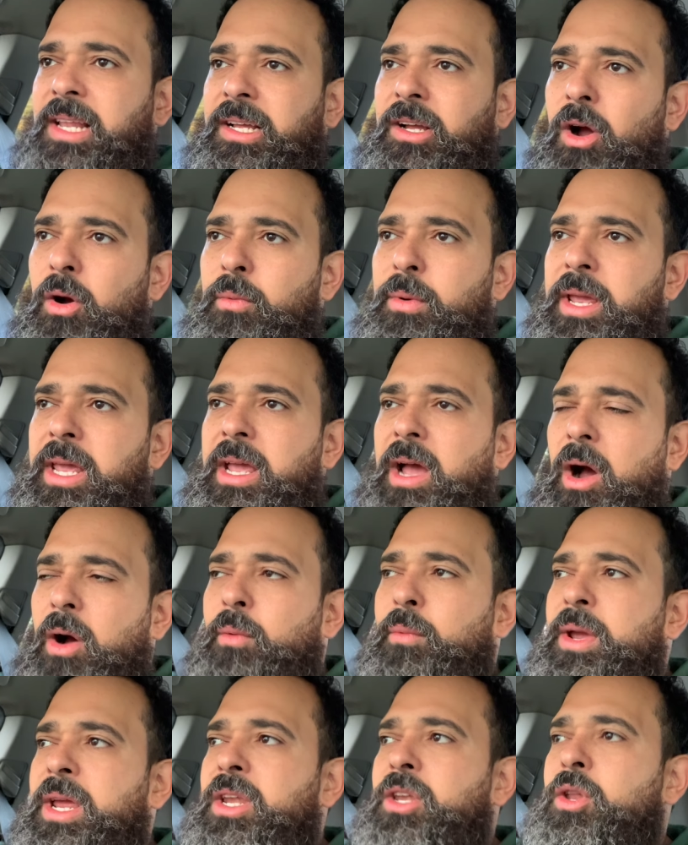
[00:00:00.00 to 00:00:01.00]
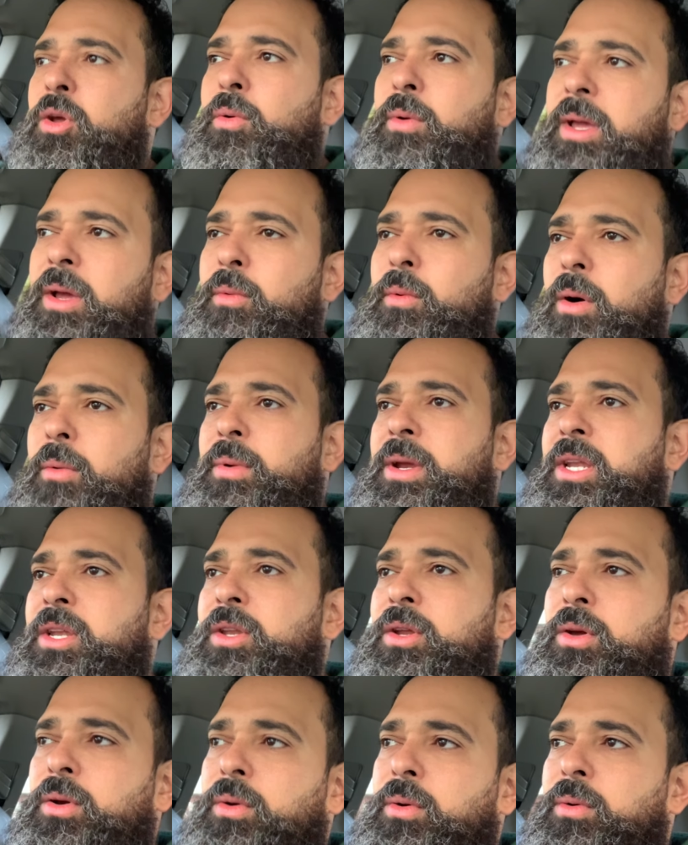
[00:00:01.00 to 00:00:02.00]
Like, are we are we doing what we
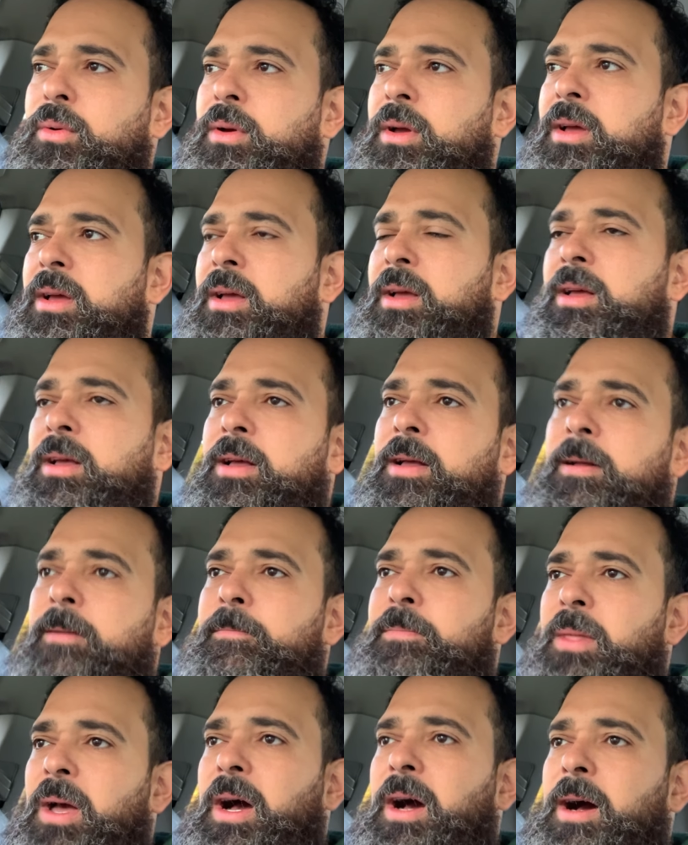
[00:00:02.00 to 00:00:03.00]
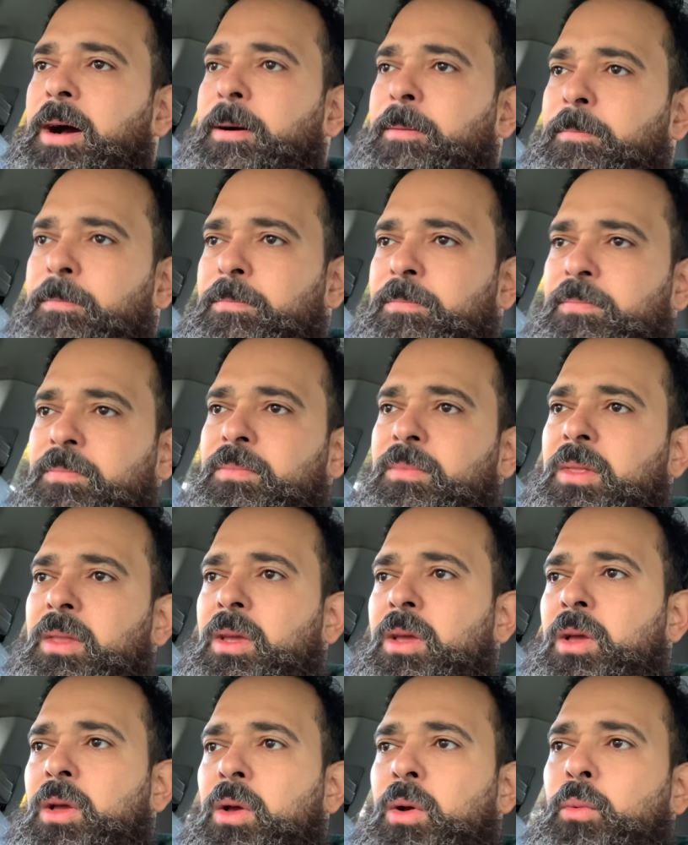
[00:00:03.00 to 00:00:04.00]
do
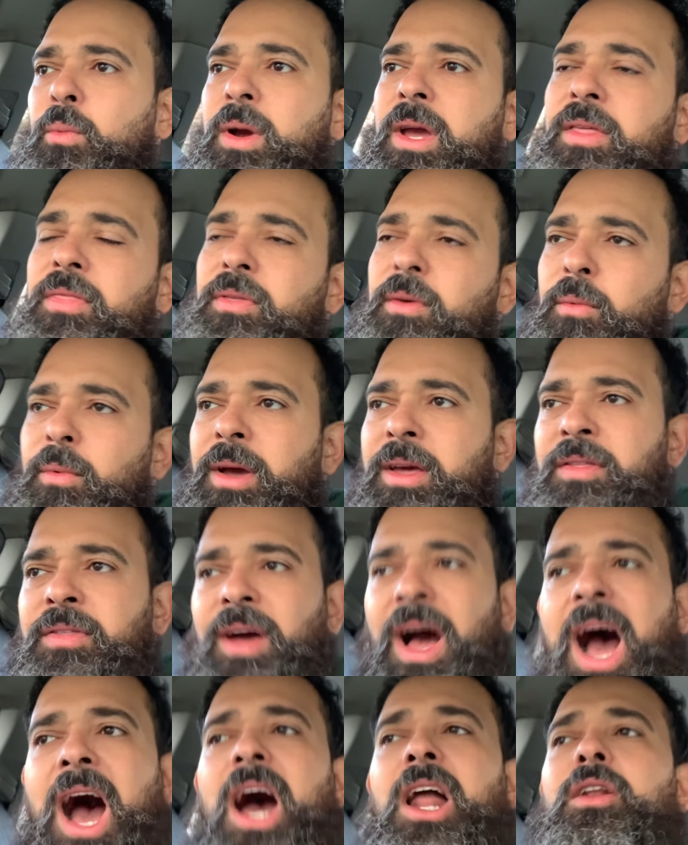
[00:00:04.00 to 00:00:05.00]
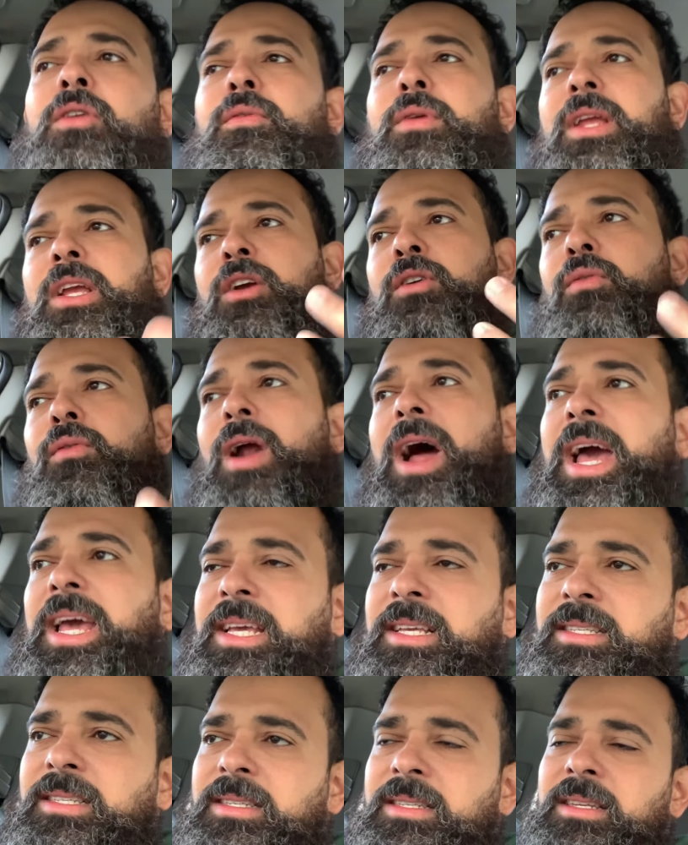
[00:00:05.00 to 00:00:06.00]
um, with with honoring
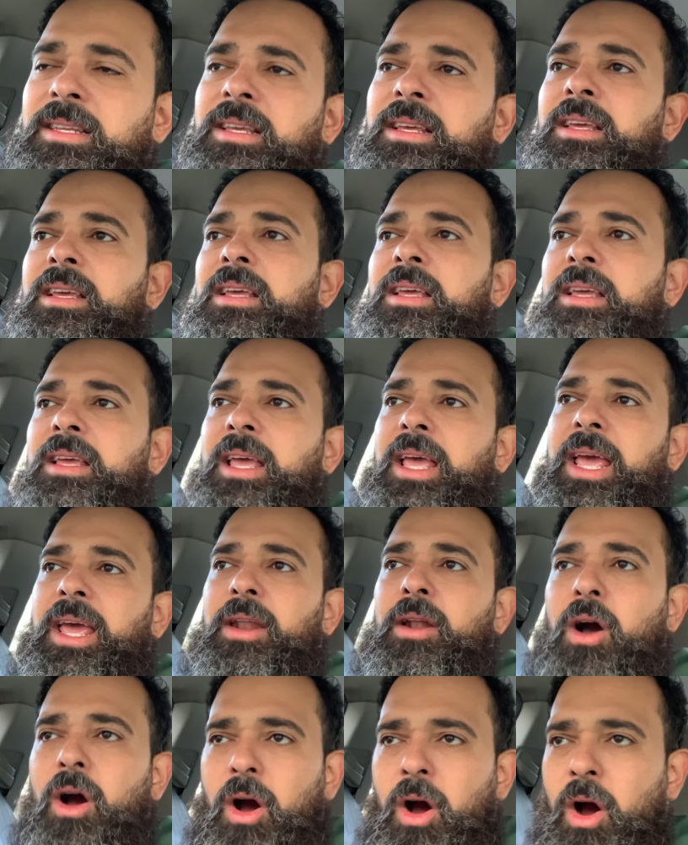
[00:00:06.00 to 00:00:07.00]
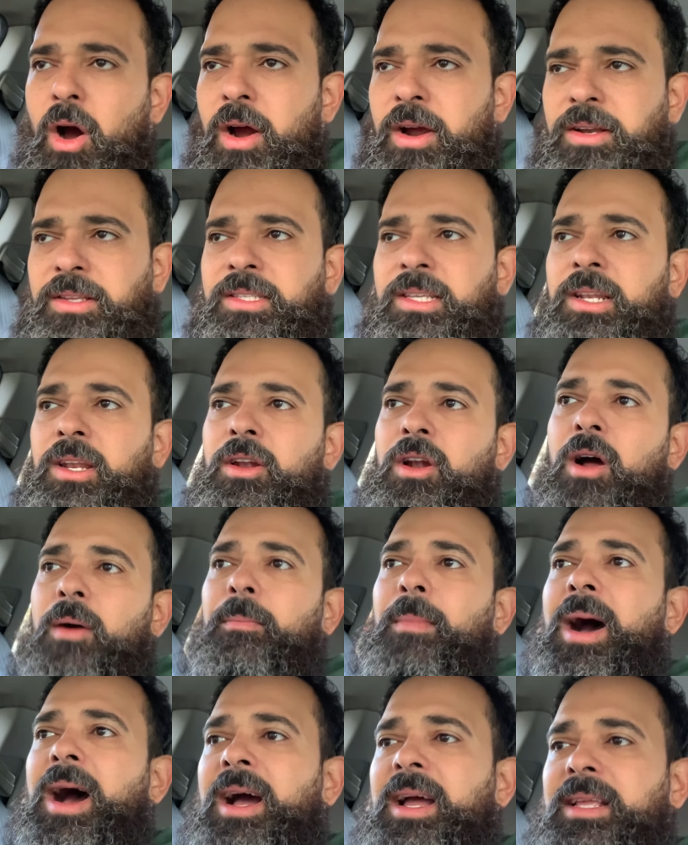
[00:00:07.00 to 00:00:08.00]
Christ in our hearts and in our
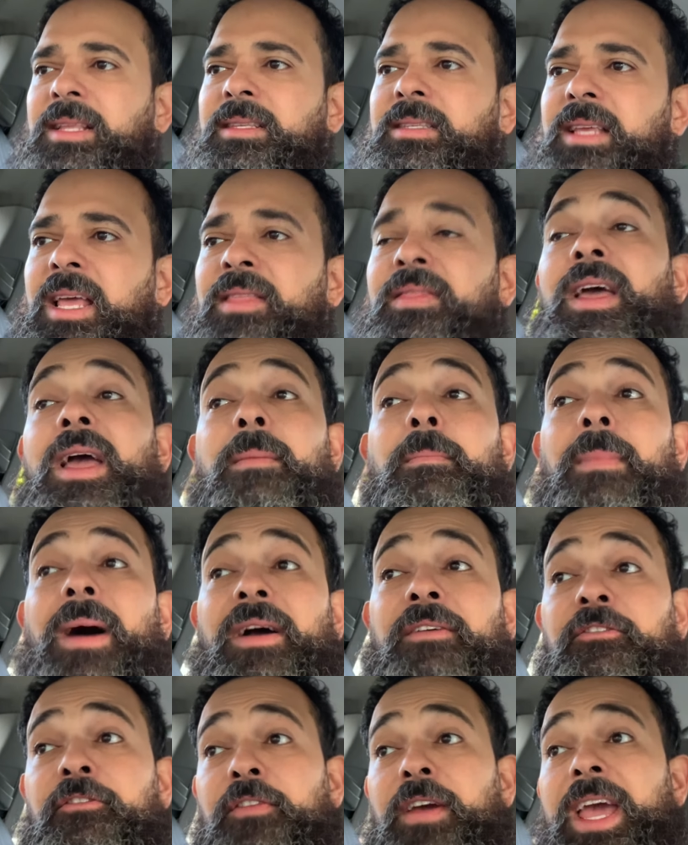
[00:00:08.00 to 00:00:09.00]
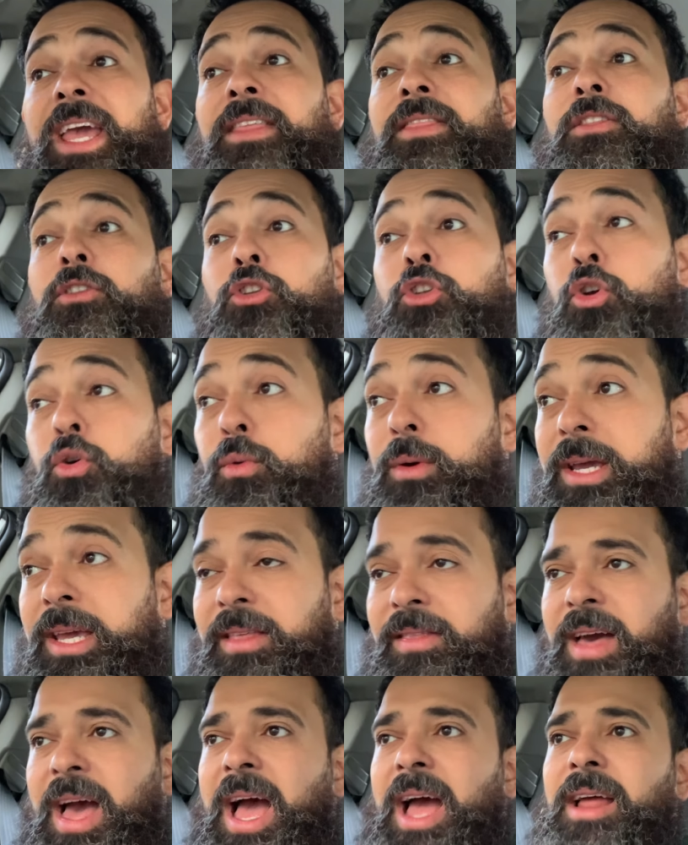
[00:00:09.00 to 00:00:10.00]
minds, and then by faith
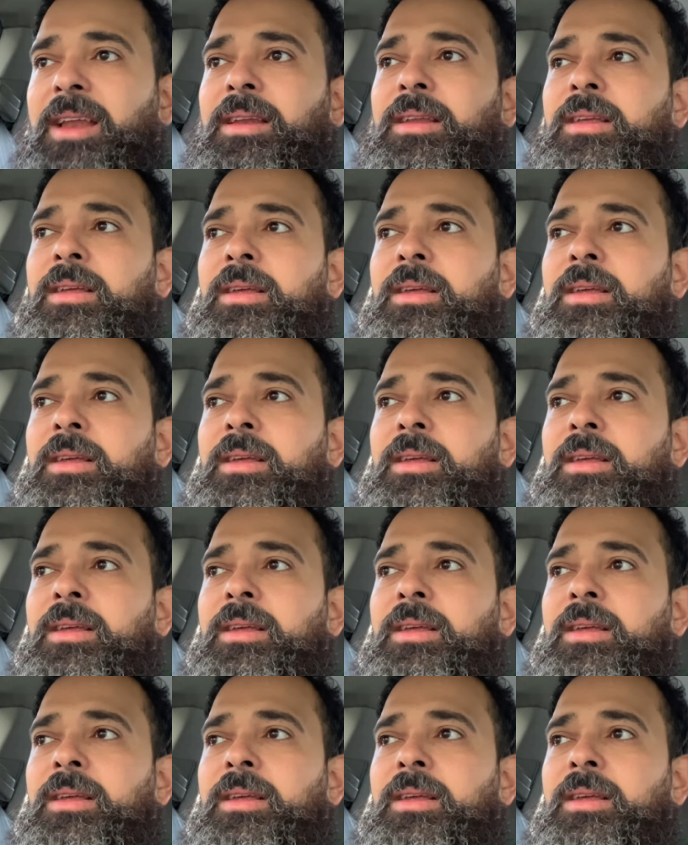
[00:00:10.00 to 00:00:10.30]
doing that